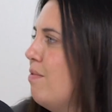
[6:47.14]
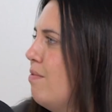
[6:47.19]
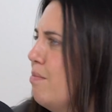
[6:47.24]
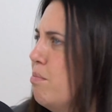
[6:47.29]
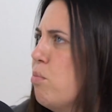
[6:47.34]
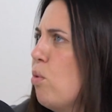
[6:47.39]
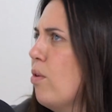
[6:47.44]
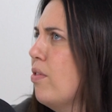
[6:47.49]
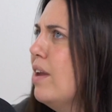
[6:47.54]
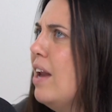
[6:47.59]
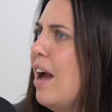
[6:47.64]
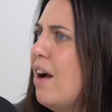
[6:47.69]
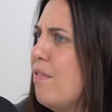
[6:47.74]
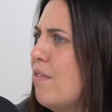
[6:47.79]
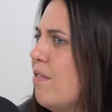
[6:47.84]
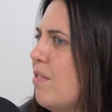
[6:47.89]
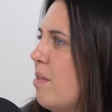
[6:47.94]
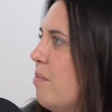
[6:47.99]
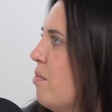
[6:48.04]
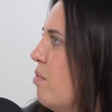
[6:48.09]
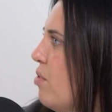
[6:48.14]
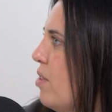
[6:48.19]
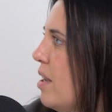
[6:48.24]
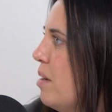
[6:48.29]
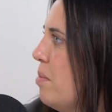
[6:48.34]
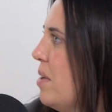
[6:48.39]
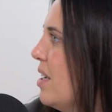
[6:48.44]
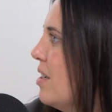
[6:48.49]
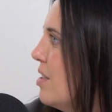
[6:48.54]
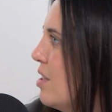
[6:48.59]
more than half of them
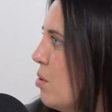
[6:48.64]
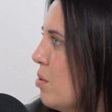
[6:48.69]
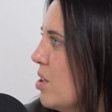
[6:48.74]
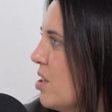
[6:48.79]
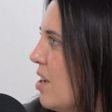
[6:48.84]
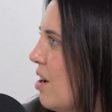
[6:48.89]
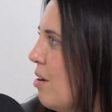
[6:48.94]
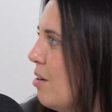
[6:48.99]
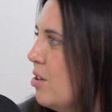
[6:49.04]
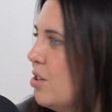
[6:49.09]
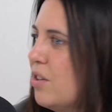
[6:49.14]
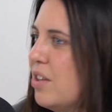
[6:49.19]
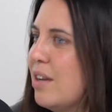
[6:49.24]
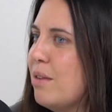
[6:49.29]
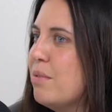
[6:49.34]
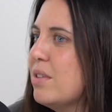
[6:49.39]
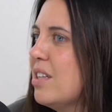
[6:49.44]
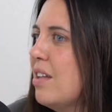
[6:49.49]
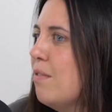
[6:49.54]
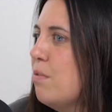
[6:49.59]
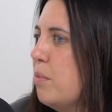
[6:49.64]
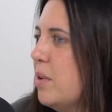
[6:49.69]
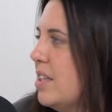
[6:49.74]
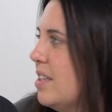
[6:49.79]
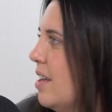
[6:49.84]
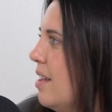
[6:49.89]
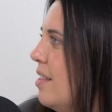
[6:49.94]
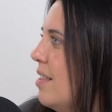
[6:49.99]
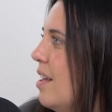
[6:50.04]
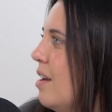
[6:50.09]
fled because they were scared. So then it was left with
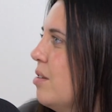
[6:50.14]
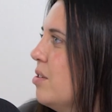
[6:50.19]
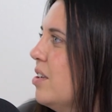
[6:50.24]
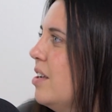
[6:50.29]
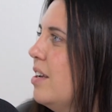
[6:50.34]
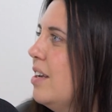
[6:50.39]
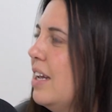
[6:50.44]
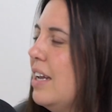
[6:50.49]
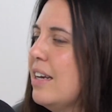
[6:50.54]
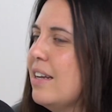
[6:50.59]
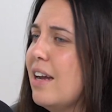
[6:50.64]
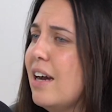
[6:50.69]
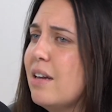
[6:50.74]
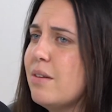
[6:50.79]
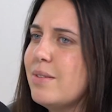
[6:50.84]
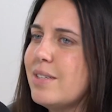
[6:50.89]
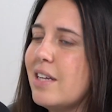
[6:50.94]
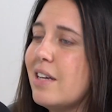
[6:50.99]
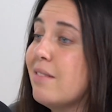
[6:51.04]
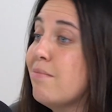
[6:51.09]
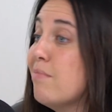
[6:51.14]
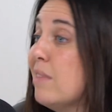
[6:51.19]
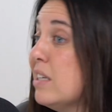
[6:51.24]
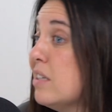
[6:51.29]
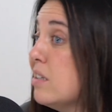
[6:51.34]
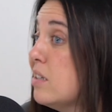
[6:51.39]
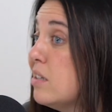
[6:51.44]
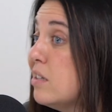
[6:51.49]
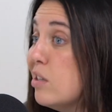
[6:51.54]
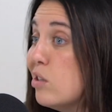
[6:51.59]
10,000. And God was like,
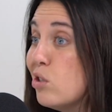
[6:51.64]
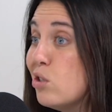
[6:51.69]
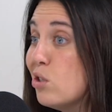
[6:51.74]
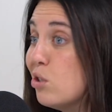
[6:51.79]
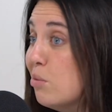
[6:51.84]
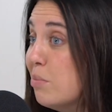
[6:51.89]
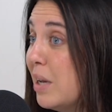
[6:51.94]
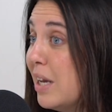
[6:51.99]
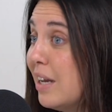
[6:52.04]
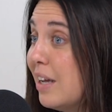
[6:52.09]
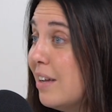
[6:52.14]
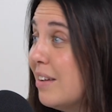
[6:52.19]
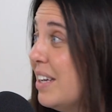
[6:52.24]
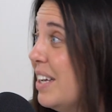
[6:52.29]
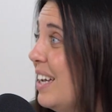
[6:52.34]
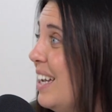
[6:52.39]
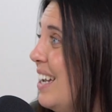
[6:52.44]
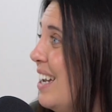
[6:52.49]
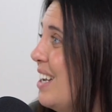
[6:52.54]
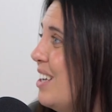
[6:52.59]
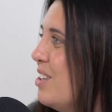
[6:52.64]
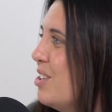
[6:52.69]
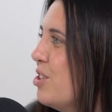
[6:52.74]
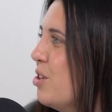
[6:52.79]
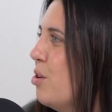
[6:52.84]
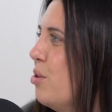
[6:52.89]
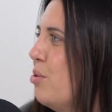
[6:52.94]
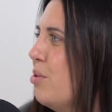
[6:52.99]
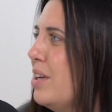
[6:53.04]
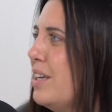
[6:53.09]
that's still too many. And
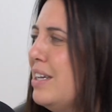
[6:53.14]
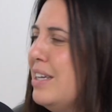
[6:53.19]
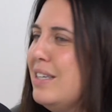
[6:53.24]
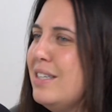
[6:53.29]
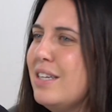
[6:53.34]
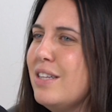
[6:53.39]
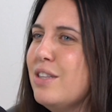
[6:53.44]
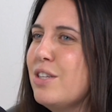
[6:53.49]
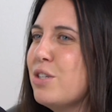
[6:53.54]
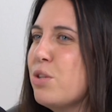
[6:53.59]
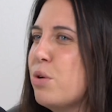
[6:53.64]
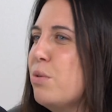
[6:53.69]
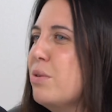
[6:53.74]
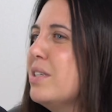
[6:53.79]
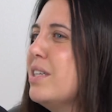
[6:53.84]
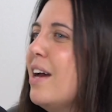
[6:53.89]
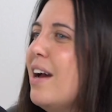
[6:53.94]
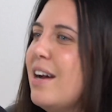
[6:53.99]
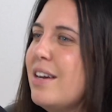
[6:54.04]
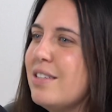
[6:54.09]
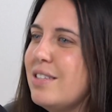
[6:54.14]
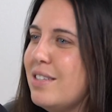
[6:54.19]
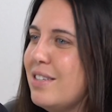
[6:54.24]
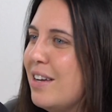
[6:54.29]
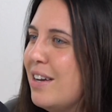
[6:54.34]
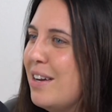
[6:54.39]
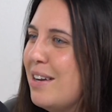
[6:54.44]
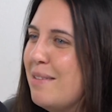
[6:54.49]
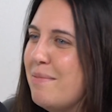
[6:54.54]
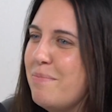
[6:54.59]
so he did this whole test
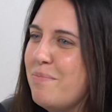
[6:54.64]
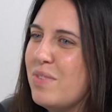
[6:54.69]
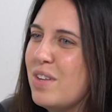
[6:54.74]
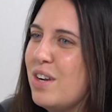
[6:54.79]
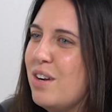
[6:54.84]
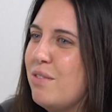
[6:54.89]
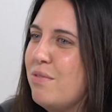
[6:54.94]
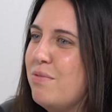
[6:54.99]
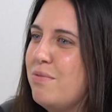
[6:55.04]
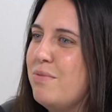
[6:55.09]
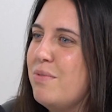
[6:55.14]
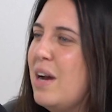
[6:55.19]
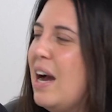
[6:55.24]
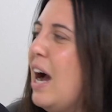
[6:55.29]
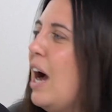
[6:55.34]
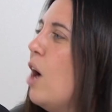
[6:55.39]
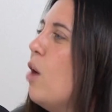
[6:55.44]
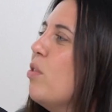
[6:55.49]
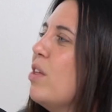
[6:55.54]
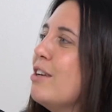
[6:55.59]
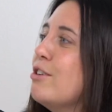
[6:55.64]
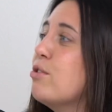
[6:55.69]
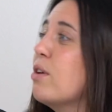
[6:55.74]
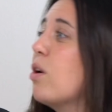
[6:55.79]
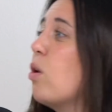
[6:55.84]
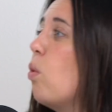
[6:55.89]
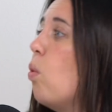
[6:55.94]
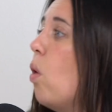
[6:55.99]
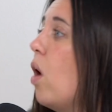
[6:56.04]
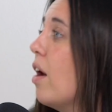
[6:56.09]
of how they
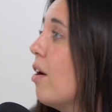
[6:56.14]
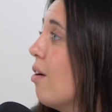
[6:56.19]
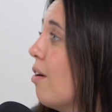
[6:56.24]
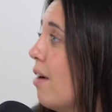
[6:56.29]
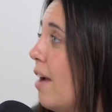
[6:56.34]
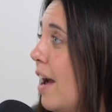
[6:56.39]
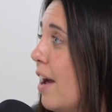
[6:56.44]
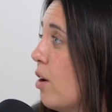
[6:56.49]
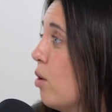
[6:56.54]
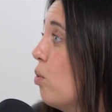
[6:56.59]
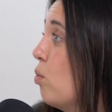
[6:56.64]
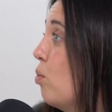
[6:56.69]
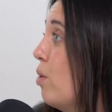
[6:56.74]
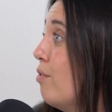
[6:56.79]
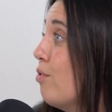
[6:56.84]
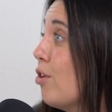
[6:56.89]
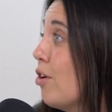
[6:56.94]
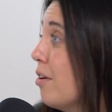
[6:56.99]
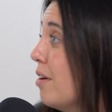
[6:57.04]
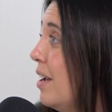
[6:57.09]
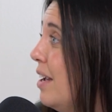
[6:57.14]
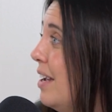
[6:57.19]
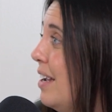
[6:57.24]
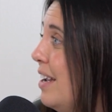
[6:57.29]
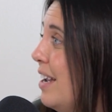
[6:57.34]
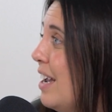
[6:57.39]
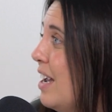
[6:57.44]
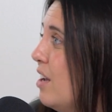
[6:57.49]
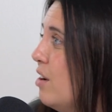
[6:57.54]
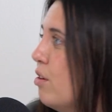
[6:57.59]
drink water at a river.
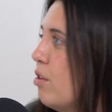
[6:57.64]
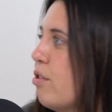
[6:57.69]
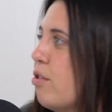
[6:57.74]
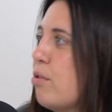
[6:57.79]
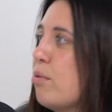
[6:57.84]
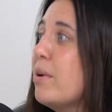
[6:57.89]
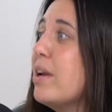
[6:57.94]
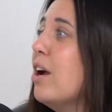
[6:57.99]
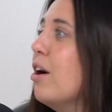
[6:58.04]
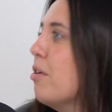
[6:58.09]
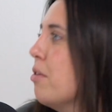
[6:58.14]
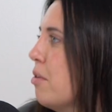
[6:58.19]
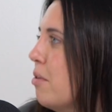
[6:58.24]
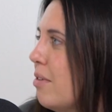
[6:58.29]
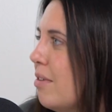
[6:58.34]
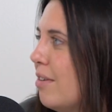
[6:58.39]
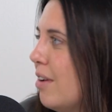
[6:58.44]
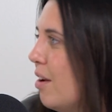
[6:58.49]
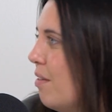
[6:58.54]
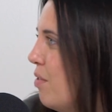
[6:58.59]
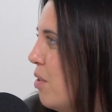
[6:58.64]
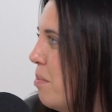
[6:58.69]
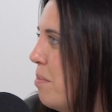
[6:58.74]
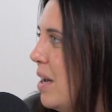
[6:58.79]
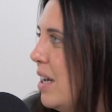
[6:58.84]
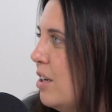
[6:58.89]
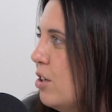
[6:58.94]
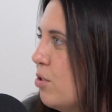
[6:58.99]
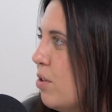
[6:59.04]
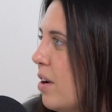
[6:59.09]
And 300 of the
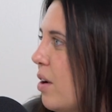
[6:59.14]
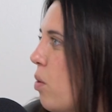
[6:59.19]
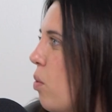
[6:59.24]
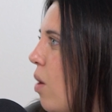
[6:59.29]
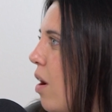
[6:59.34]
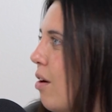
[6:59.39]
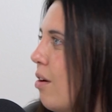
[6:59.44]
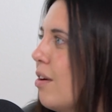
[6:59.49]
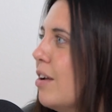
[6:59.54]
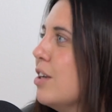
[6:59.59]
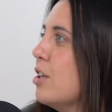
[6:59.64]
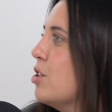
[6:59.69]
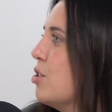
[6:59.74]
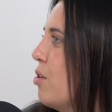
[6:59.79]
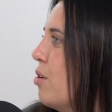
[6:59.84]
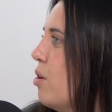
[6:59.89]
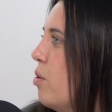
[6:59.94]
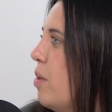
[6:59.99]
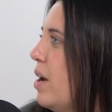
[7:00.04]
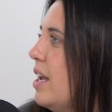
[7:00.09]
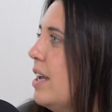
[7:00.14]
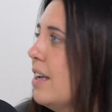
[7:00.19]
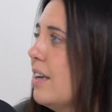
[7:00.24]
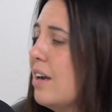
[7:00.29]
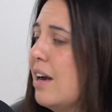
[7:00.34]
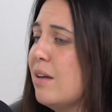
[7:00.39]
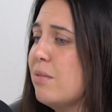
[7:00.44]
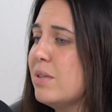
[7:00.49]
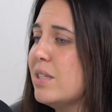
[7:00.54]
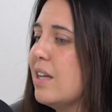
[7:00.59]
men drink water in a certain way. And
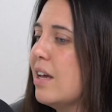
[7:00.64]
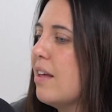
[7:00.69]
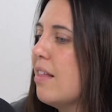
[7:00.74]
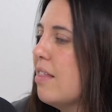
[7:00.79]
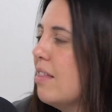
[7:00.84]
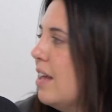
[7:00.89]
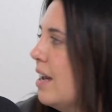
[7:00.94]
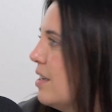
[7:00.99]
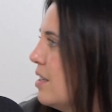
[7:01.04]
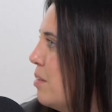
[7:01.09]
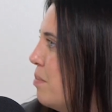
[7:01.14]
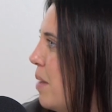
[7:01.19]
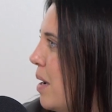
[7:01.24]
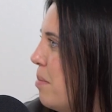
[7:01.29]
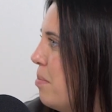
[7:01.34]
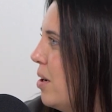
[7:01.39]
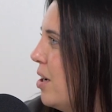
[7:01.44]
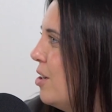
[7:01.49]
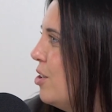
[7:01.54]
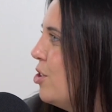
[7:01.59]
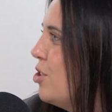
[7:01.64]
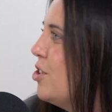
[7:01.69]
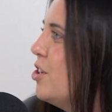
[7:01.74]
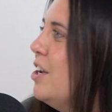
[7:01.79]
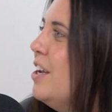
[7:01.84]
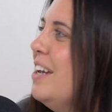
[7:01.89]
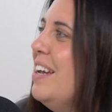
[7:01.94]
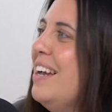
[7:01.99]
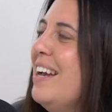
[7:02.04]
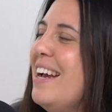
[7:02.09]
God was like, that's my bunch.
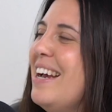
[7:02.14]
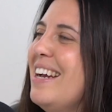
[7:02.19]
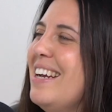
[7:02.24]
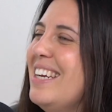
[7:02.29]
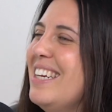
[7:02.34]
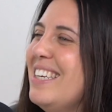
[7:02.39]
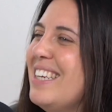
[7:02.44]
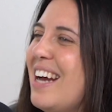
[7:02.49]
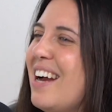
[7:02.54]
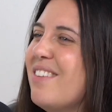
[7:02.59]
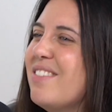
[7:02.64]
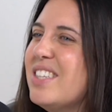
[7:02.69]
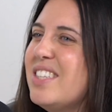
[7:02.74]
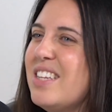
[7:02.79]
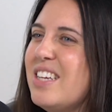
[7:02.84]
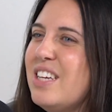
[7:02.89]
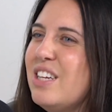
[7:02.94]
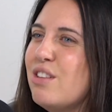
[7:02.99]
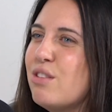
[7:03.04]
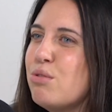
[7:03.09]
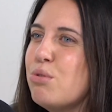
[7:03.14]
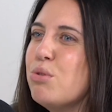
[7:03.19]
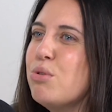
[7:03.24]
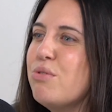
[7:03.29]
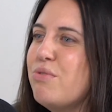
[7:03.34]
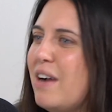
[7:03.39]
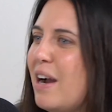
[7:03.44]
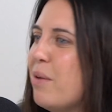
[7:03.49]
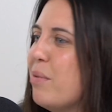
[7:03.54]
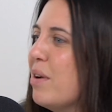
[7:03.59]
And I was thinking through
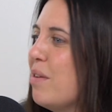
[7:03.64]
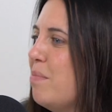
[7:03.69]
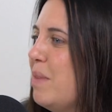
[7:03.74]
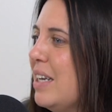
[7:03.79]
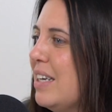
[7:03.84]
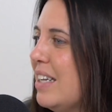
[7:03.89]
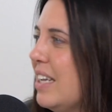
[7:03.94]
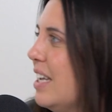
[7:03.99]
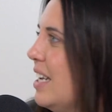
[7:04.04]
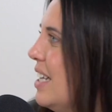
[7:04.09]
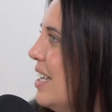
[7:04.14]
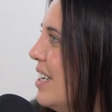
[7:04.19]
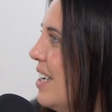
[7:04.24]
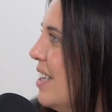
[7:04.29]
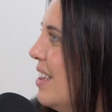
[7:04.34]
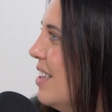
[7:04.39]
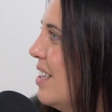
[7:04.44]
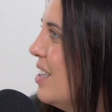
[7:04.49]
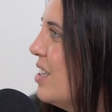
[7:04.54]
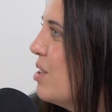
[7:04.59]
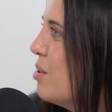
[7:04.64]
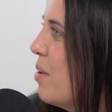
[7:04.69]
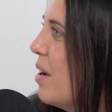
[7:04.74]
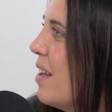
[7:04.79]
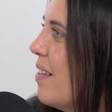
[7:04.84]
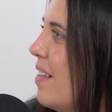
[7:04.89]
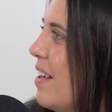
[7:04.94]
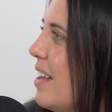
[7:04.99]
if I would have been Gideon in this, right?